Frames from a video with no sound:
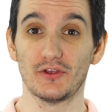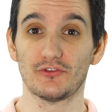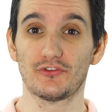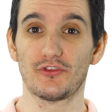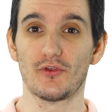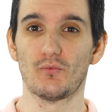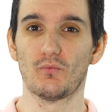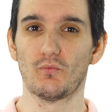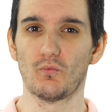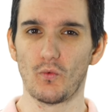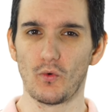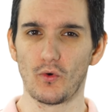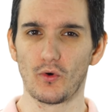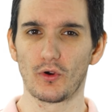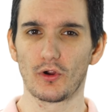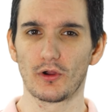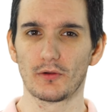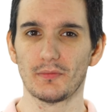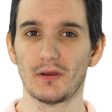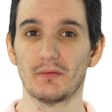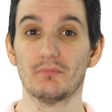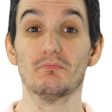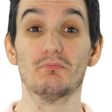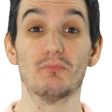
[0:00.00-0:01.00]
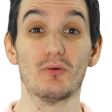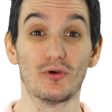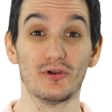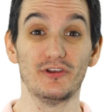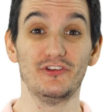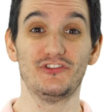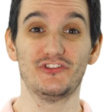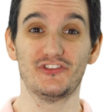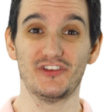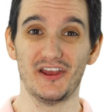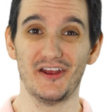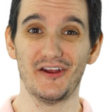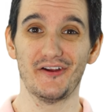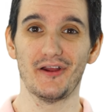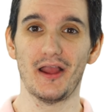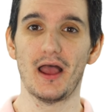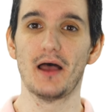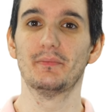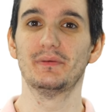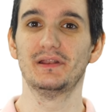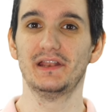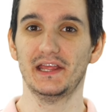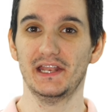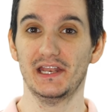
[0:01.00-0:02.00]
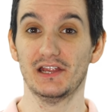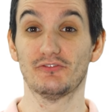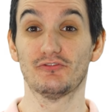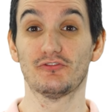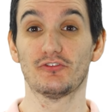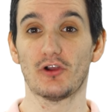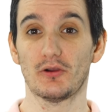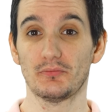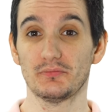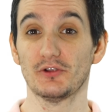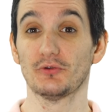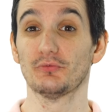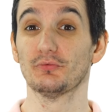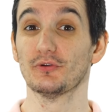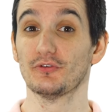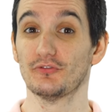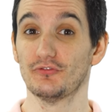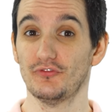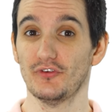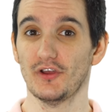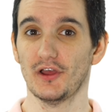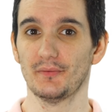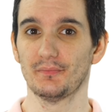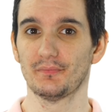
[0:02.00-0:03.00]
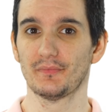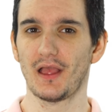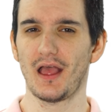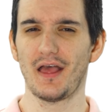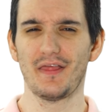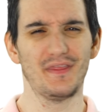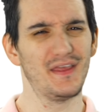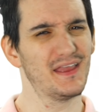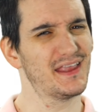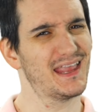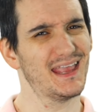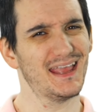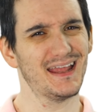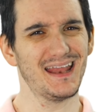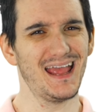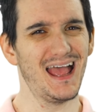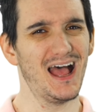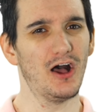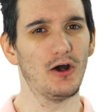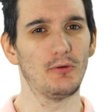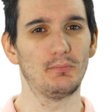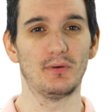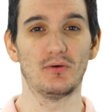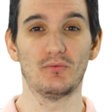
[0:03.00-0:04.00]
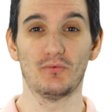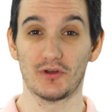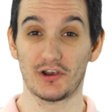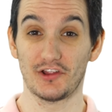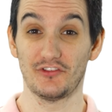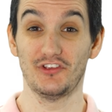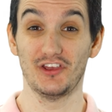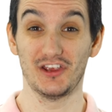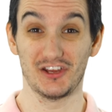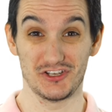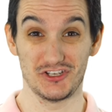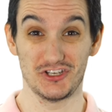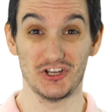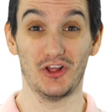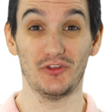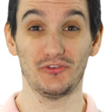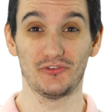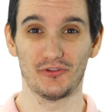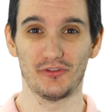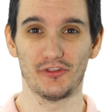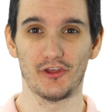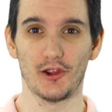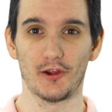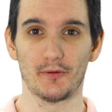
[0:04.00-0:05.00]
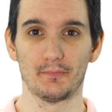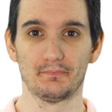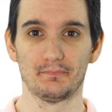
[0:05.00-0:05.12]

the warm, moist air emanating from your roof vent, they can't help but want to take shelter there.